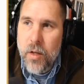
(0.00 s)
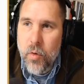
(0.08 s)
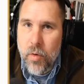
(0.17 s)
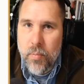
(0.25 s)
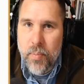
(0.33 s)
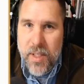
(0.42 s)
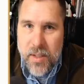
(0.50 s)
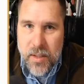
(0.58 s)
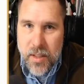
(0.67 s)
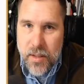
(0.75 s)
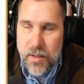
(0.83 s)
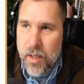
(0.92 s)
your
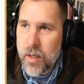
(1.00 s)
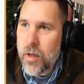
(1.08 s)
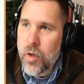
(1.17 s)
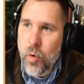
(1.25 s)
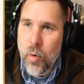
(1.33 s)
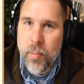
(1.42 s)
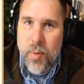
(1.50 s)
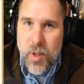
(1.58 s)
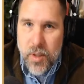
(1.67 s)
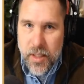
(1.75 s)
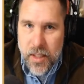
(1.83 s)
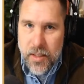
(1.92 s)
business, your
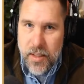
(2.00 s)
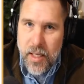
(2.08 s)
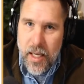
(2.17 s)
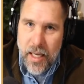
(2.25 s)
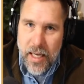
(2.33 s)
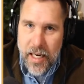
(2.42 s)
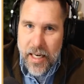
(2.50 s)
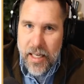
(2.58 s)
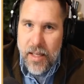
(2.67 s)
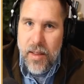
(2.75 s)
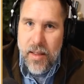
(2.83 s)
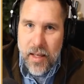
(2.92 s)
buildings,
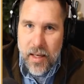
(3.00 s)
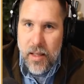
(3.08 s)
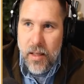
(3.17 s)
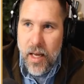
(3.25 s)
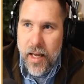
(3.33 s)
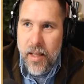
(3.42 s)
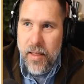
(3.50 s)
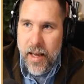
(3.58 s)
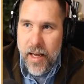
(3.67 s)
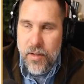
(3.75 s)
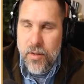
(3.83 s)
anything like that.